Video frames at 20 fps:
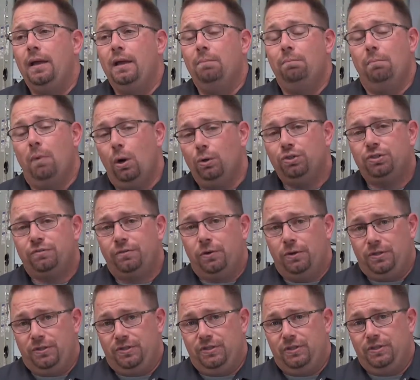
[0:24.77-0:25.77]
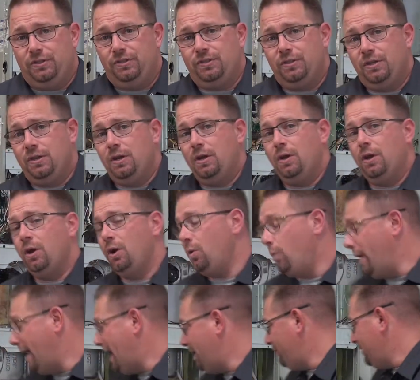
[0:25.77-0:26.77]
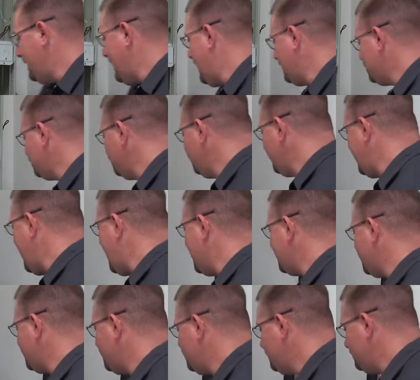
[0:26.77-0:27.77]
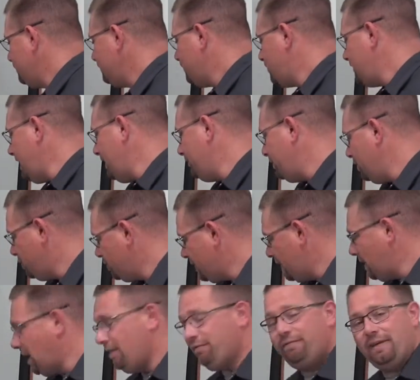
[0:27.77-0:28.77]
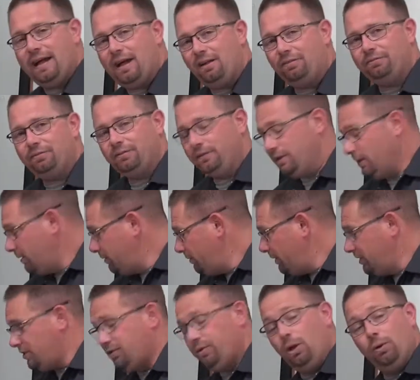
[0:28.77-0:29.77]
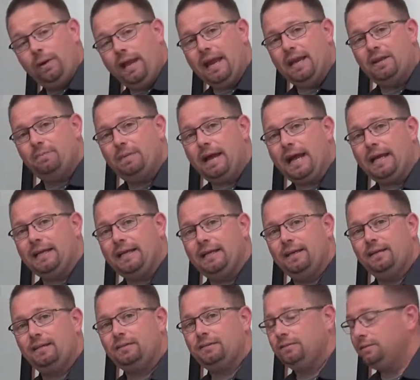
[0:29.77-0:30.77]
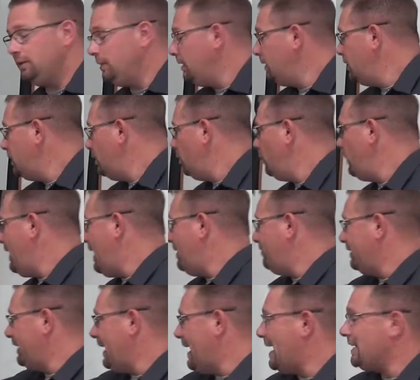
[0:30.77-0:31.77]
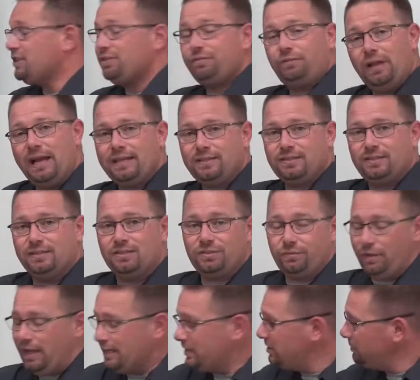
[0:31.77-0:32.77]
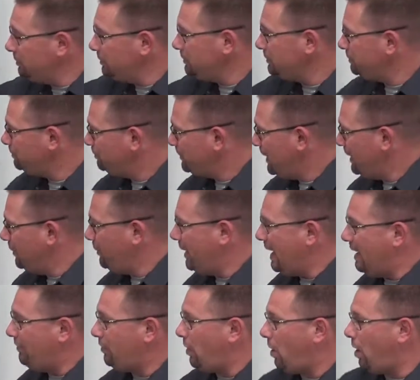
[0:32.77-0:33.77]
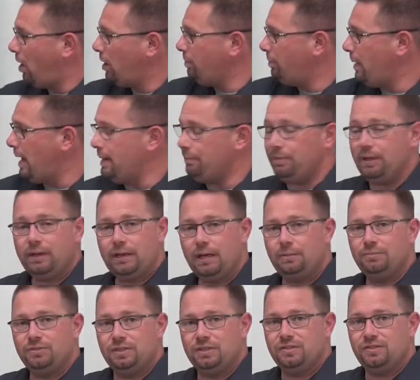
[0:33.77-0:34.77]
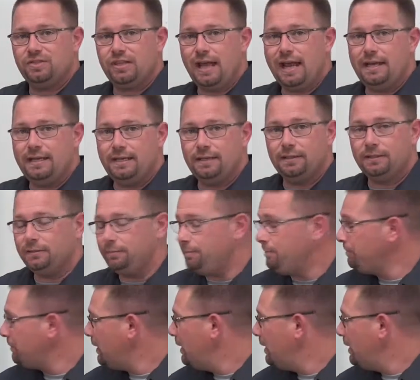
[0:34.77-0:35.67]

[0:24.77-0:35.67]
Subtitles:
In most furnaces, we have a natural gas safety shutoff valve that's located back here. We have a gas flex that's flexible, and then we have a hard pipe that comes inside here.